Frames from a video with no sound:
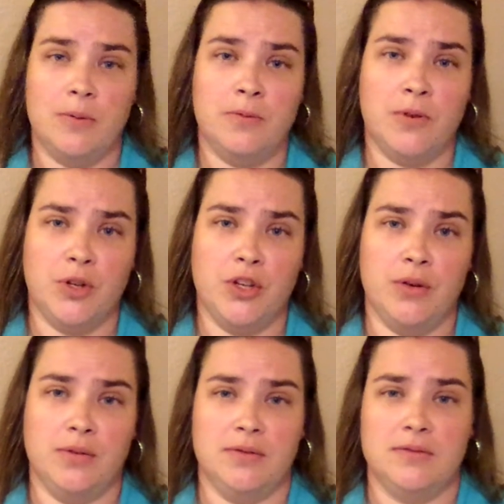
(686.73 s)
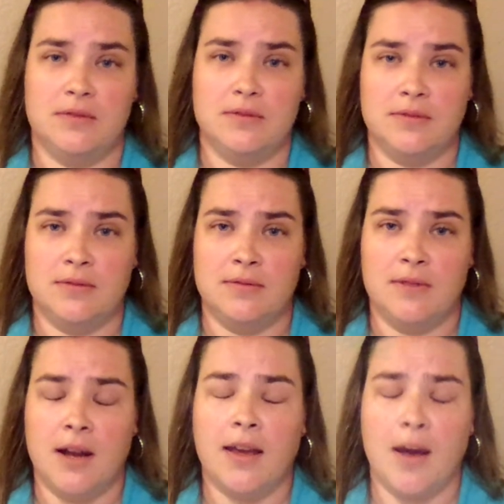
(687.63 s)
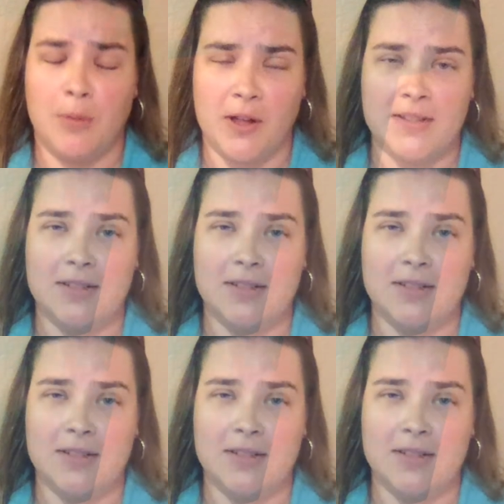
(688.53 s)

for you. God bless